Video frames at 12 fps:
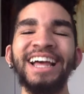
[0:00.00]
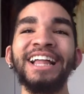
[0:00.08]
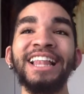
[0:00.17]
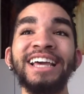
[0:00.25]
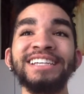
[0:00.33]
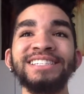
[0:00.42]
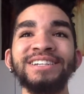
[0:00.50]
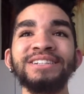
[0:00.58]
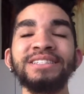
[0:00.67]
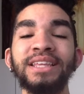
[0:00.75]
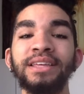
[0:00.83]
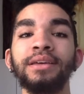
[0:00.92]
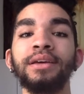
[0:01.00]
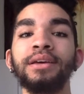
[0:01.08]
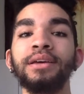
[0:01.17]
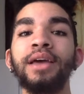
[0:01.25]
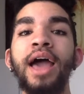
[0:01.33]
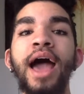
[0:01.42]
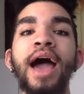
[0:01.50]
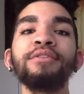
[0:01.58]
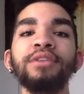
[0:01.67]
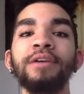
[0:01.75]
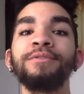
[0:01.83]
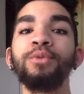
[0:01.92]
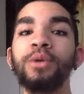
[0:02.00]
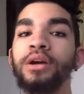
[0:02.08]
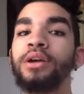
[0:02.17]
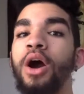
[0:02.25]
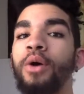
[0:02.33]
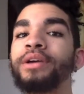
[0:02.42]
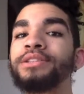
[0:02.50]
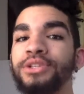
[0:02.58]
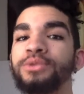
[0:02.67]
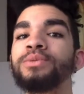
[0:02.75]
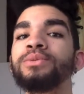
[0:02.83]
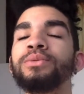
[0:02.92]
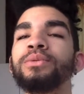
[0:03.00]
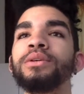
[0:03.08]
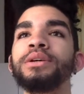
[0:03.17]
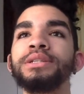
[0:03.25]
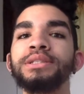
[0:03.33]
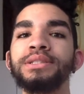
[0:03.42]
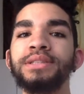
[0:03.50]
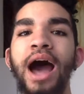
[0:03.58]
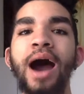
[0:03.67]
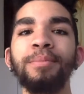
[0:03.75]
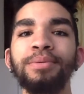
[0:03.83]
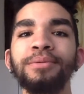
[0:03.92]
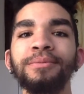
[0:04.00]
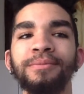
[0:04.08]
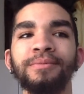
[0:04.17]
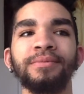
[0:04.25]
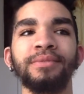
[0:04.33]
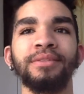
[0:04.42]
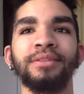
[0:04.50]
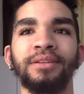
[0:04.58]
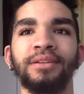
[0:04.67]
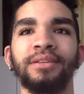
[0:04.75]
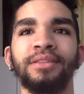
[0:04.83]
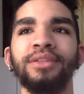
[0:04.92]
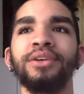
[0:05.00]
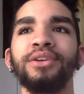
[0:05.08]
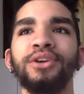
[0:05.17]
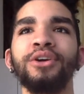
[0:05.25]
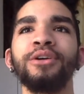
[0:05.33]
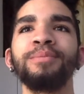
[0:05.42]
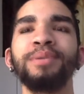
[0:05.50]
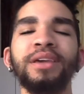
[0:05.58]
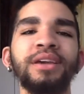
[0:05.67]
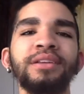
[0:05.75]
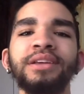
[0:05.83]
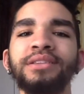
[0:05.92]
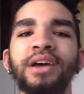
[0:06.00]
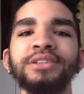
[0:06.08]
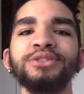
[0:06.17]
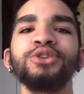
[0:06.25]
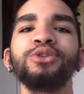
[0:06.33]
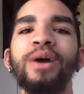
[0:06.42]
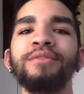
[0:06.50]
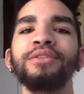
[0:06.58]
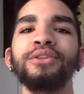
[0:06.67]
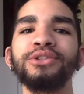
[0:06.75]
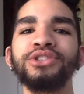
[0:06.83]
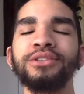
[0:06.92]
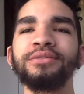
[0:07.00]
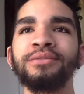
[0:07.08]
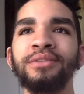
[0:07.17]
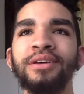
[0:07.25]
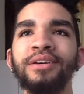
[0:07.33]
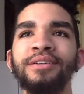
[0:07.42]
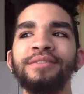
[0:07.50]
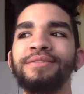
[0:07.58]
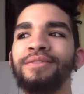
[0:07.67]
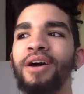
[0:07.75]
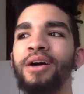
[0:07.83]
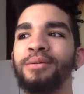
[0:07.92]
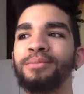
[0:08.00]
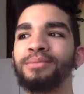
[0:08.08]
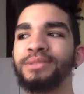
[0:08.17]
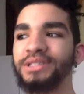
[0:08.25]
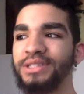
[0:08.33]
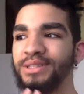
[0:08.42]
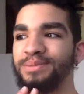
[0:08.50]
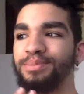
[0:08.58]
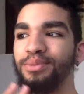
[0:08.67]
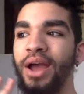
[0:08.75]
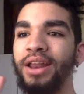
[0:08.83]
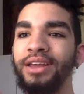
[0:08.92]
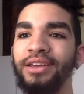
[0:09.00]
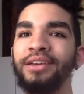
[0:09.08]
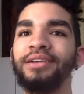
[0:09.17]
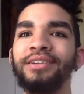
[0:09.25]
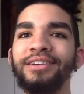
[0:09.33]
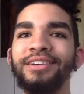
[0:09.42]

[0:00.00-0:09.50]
Like, seriously, if we're going to stop the European Industrial Revolution from spreading